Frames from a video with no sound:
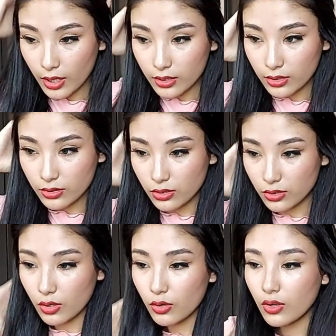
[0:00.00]
Looks
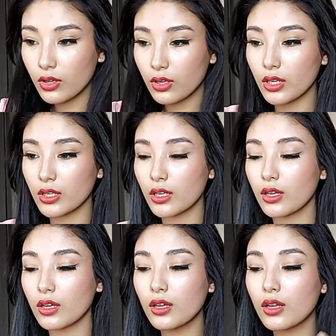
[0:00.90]
so good.
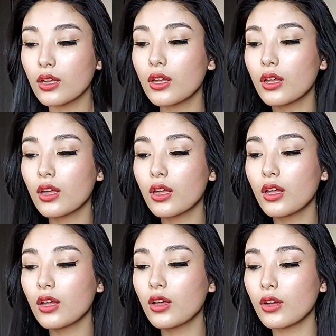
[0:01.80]

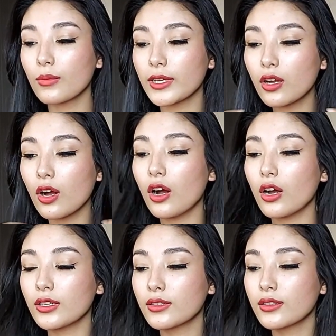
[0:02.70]
Oh my god.